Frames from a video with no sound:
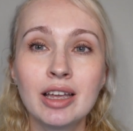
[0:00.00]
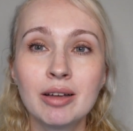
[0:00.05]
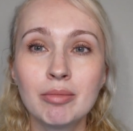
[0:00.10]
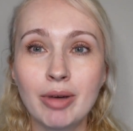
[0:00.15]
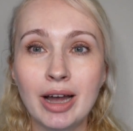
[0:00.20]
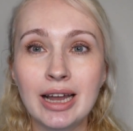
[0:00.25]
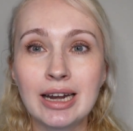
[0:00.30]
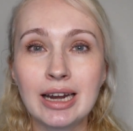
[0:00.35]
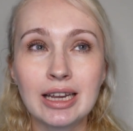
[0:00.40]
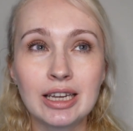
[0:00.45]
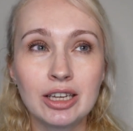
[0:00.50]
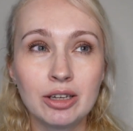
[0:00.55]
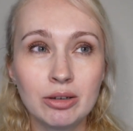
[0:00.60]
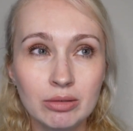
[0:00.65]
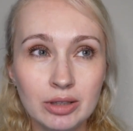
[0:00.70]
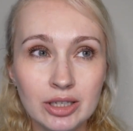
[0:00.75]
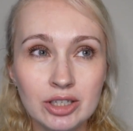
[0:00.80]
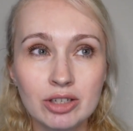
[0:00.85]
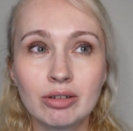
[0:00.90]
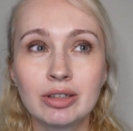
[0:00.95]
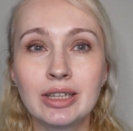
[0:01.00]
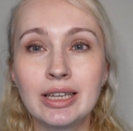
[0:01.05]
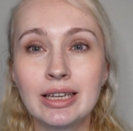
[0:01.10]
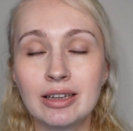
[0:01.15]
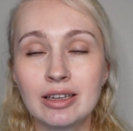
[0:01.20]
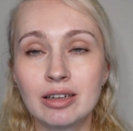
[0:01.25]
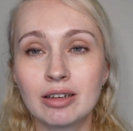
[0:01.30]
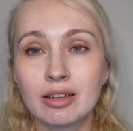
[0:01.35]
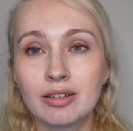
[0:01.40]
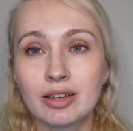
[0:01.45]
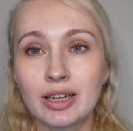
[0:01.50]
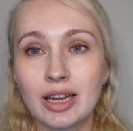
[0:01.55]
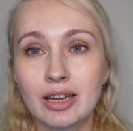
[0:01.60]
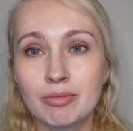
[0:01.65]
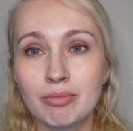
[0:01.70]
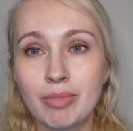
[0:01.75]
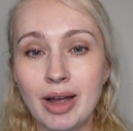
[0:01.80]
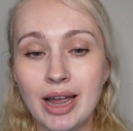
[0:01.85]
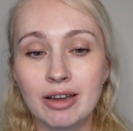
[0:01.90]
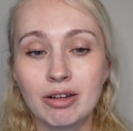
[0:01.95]
But you literally you uh,
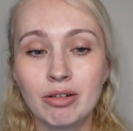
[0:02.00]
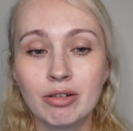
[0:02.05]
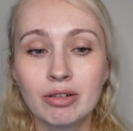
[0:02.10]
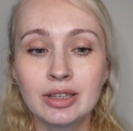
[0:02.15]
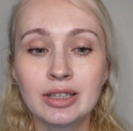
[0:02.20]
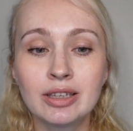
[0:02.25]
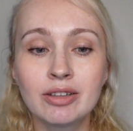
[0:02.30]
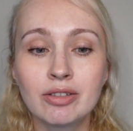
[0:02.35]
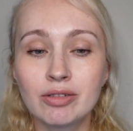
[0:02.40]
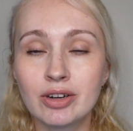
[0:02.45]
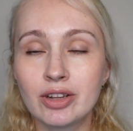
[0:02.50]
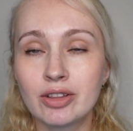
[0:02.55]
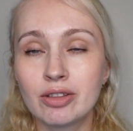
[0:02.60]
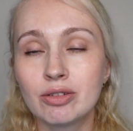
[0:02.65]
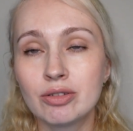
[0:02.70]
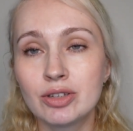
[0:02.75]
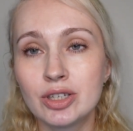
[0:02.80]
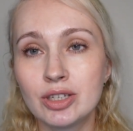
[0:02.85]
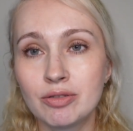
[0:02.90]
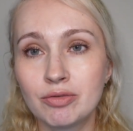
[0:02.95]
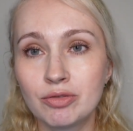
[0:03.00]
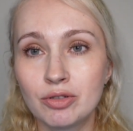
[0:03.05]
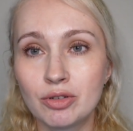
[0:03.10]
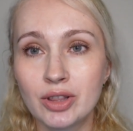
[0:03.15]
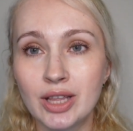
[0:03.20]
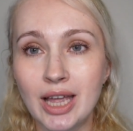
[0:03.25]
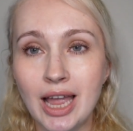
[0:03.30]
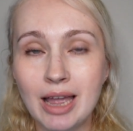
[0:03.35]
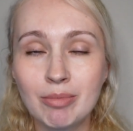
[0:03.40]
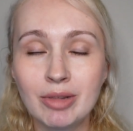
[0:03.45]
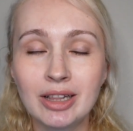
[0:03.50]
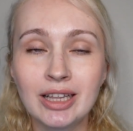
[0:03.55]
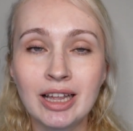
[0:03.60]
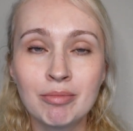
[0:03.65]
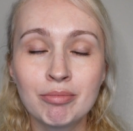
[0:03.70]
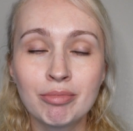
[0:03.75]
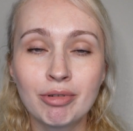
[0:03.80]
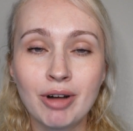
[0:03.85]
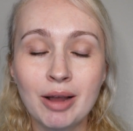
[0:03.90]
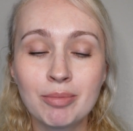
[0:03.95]
can buy only 330 for the
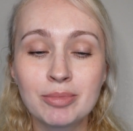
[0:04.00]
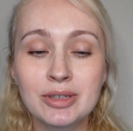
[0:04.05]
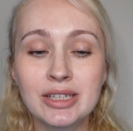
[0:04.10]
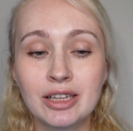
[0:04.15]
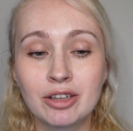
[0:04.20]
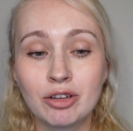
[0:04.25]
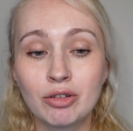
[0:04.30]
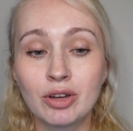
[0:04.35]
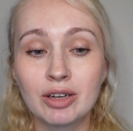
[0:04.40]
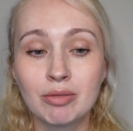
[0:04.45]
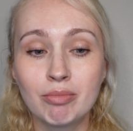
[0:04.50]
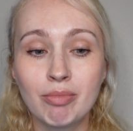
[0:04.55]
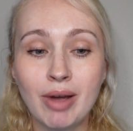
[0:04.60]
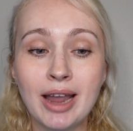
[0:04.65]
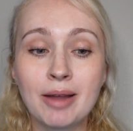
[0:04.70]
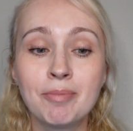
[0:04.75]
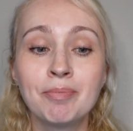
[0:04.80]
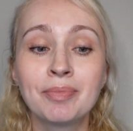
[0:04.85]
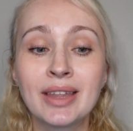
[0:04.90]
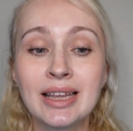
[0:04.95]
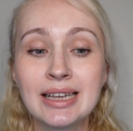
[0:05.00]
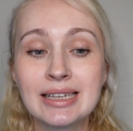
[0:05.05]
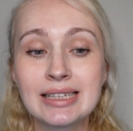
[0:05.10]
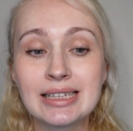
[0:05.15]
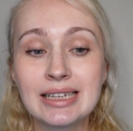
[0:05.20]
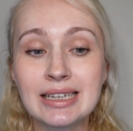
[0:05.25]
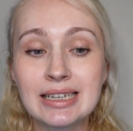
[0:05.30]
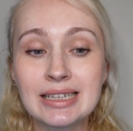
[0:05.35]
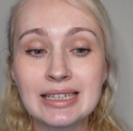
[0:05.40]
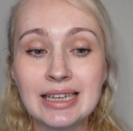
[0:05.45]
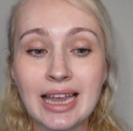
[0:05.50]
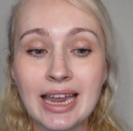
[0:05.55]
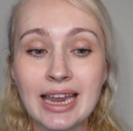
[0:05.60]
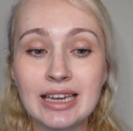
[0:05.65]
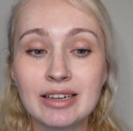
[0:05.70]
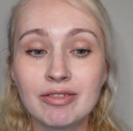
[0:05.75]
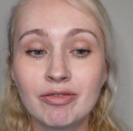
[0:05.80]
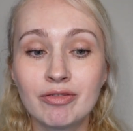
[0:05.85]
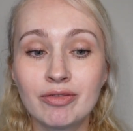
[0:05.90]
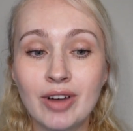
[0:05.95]
amalgam preps and you can buy
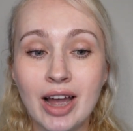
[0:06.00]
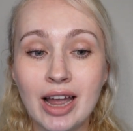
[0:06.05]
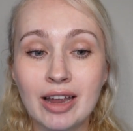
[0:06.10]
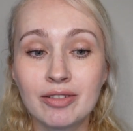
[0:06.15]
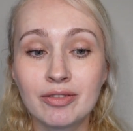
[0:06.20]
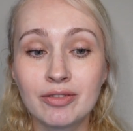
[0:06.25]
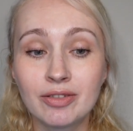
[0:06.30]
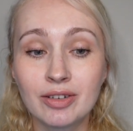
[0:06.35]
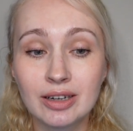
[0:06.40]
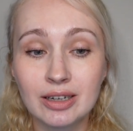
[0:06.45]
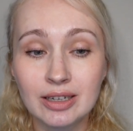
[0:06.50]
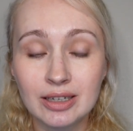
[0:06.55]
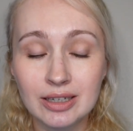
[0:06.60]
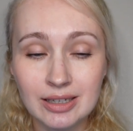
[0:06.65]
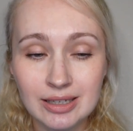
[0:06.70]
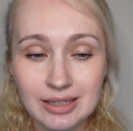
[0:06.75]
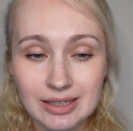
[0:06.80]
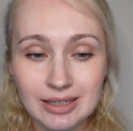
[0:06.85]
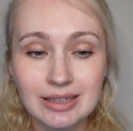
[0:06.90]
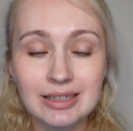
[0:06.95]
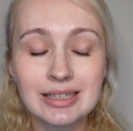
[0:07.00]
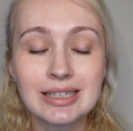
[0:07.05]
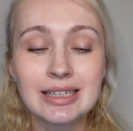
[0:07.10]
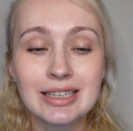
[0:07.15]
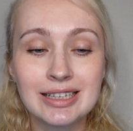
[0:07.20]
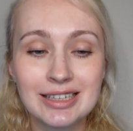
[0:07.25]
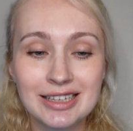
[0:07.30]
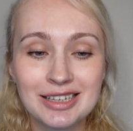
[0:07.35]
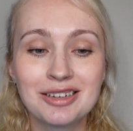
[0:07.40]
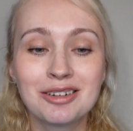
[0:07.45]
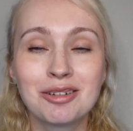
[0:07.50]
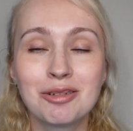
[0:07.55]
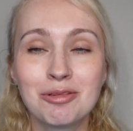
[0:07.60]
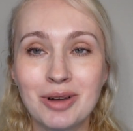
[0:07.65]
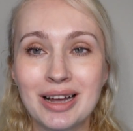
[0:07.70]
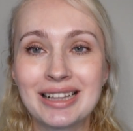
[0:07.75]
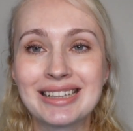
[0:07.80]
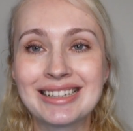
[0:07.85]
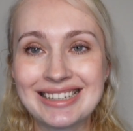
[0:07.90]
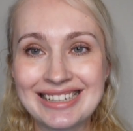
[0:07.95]
685, uh,
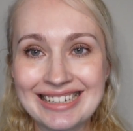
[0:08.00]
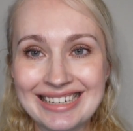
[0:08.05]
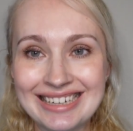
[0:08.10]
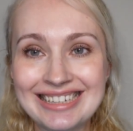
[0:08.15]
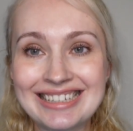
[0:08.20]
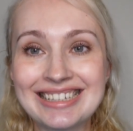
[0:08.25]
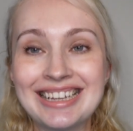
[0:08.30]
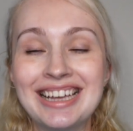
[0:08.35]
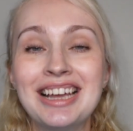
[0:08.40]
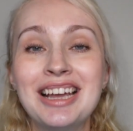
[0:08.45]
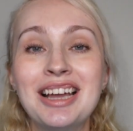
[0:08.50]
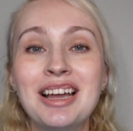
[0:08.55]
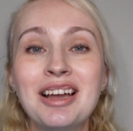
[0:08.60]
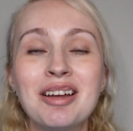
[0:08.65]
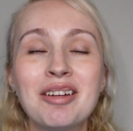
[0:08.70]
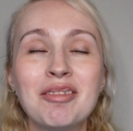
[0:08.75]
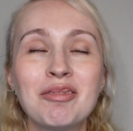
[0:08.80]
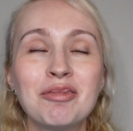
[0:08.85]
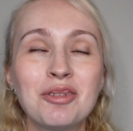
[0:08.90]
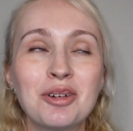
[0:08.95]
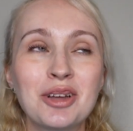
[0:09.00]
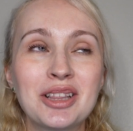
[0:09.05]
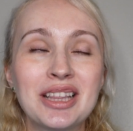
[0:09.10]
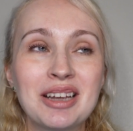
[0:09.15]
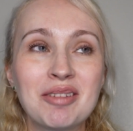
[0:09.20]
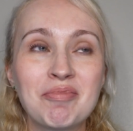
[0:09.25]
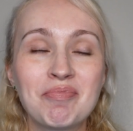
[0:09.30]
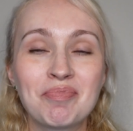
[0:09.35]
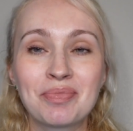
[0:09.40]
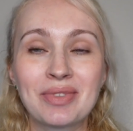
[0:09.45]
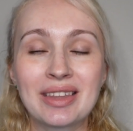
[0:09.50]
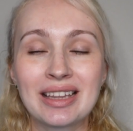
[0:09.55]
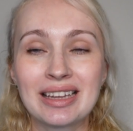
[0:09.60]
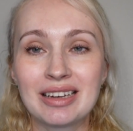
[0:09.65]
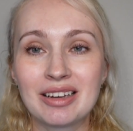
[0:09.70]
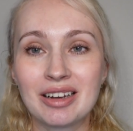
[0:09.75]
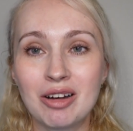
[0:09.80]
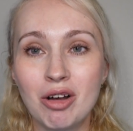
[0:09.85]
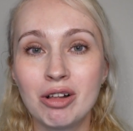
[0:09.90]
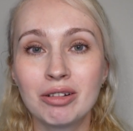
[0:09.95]
6016 for the
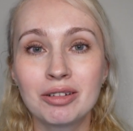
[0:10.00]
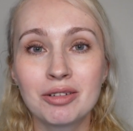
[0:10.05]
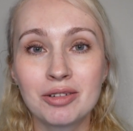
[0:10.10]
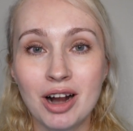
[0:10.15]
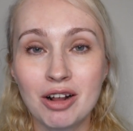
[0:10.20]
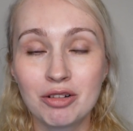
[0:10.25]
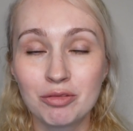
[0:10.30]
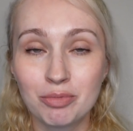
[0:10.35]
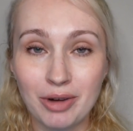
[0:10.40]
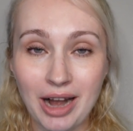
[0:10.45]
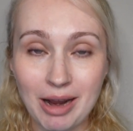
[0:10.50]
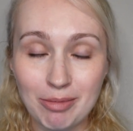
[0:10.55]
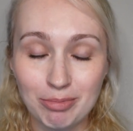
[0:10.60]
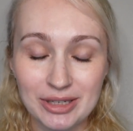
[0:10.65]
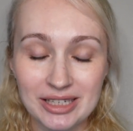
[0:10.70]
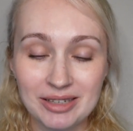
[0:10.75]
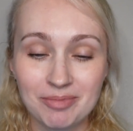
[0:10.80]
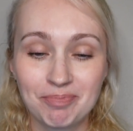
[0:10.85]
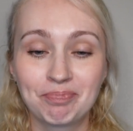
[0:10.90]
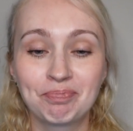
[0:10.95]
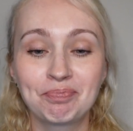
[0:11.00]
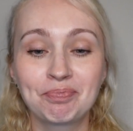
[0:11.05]
uh, all crown preps.